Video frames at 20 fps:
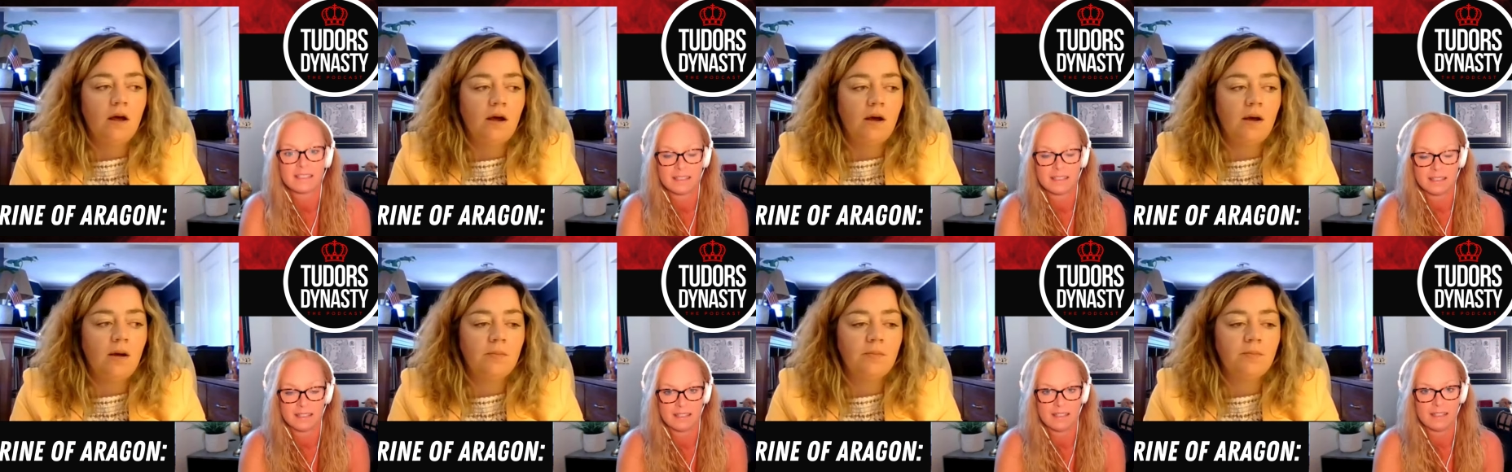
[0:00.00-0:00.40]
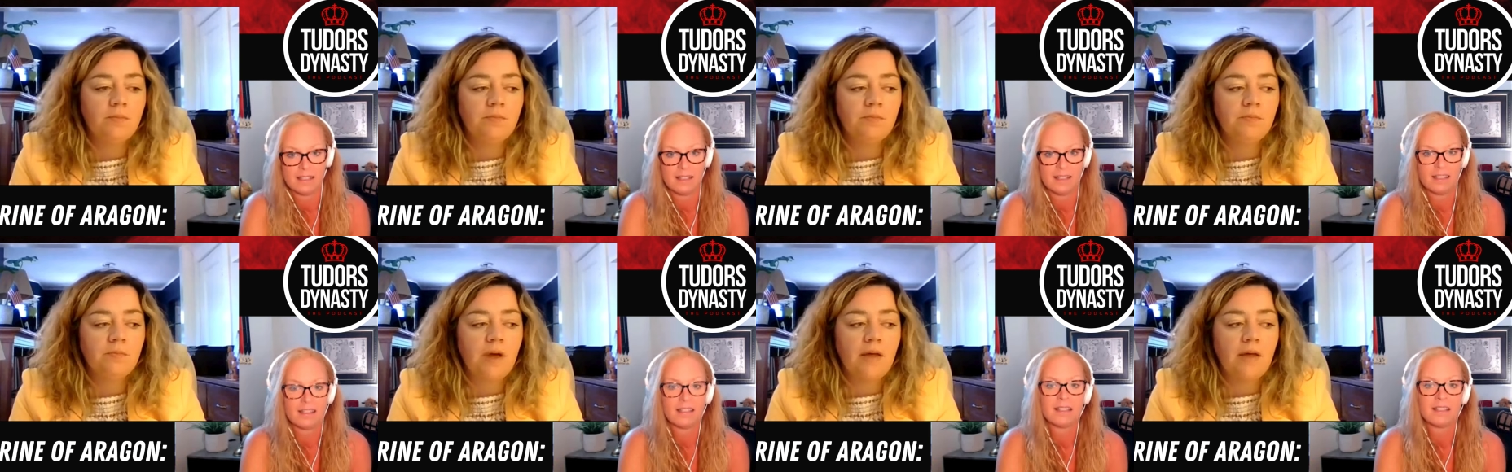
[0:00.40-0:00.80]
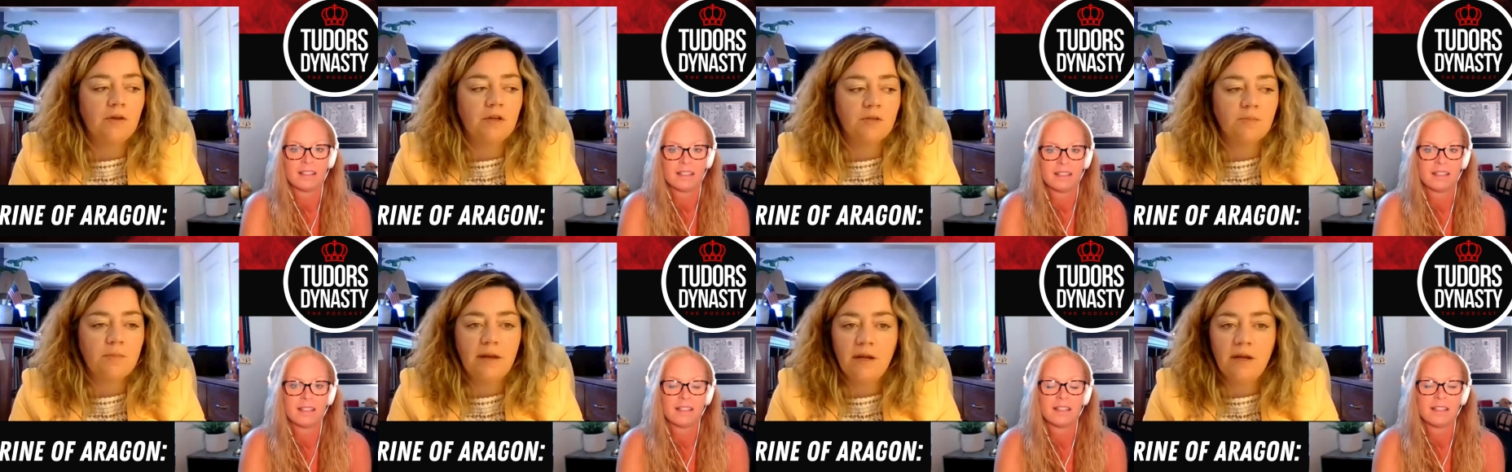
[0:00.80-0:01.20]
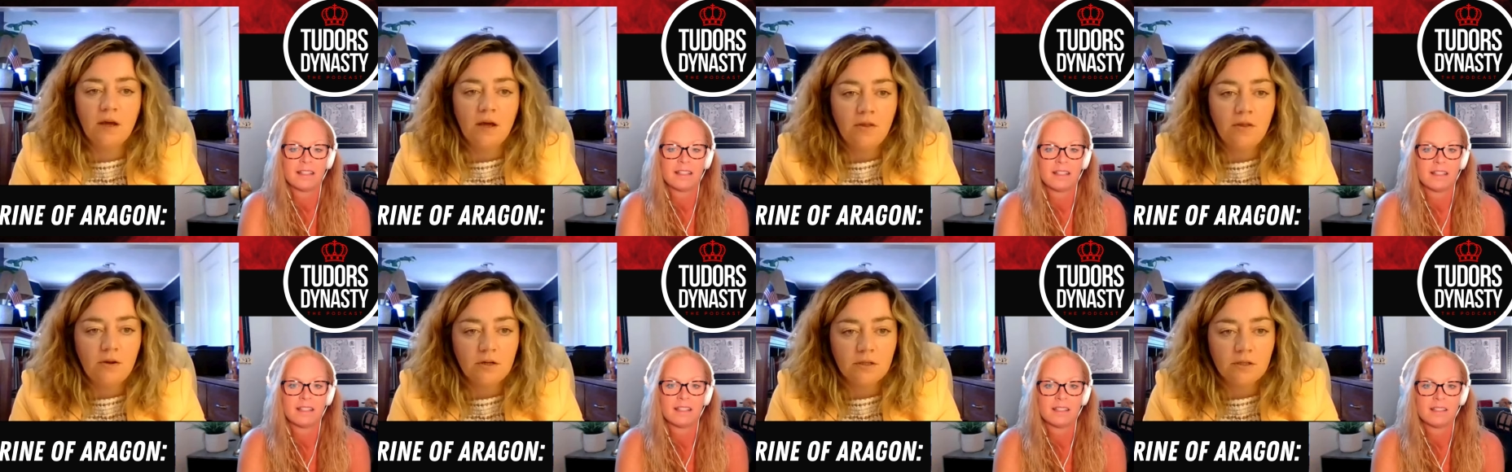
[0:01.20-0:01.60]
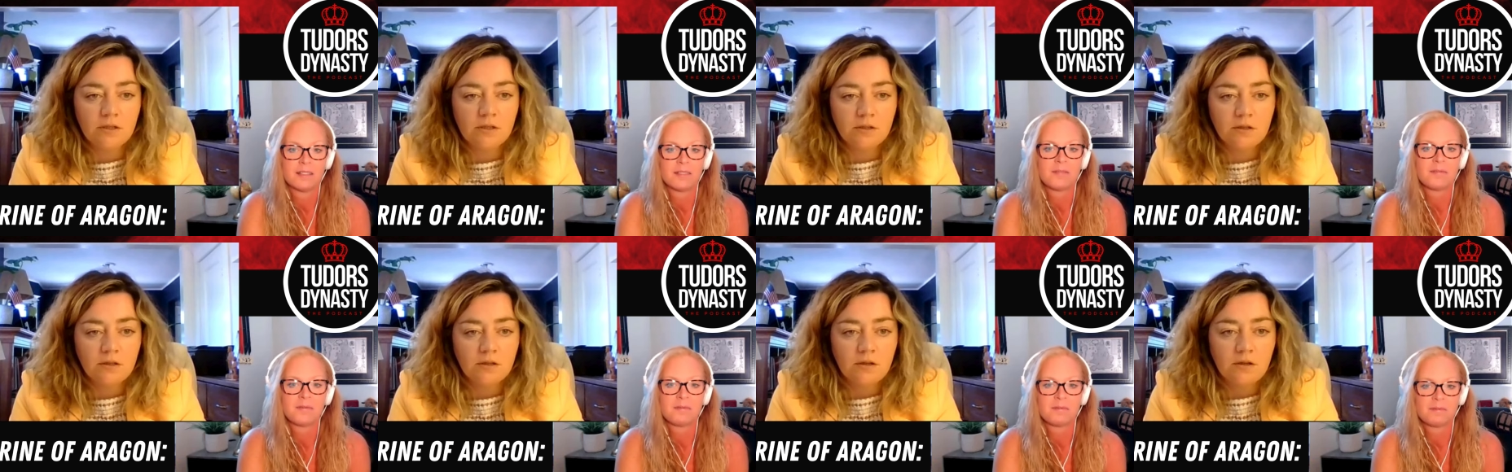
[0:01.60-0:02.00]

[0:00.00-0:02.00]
Speaker 1: Um, and there's many others.